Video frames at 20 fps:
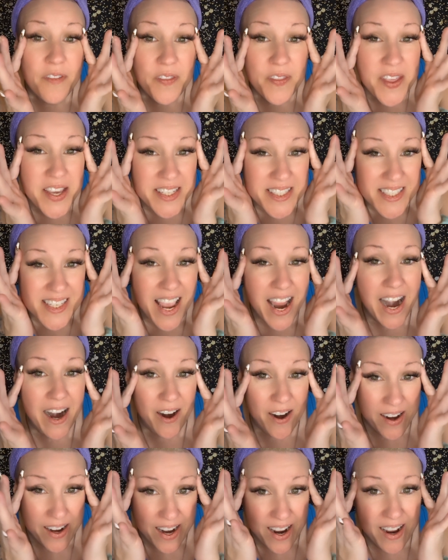This
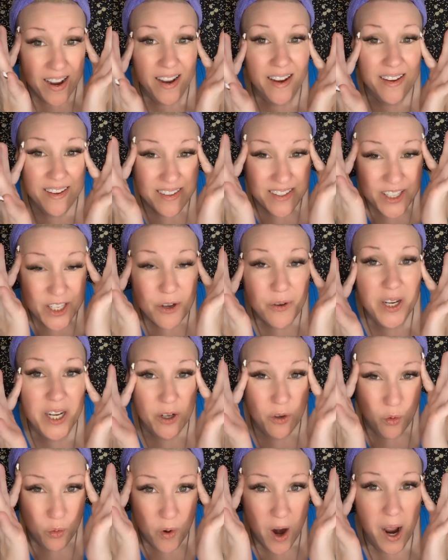area you
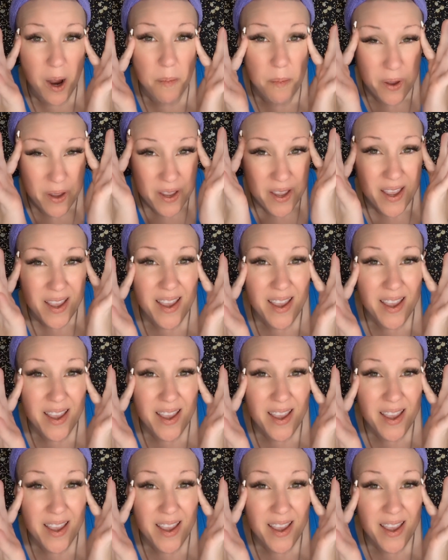can rub.